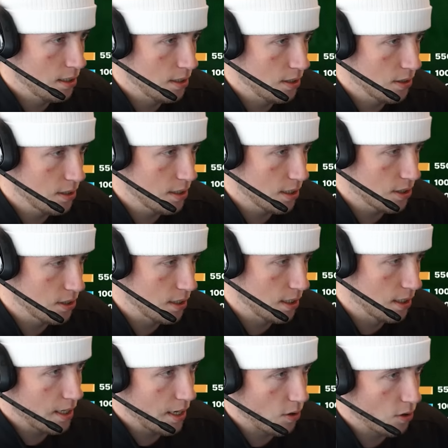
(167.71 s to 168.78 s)
No 6-shooter.
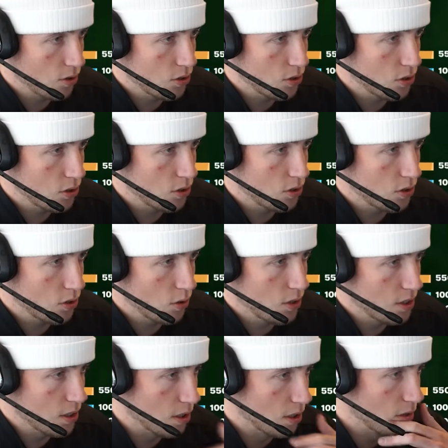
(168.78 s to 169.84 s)
Got whole
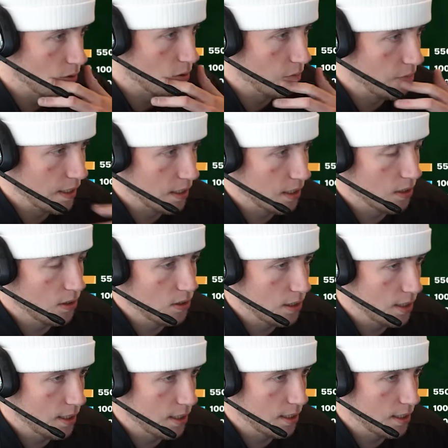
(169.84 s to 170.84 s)
sorts of loot over here. Holy.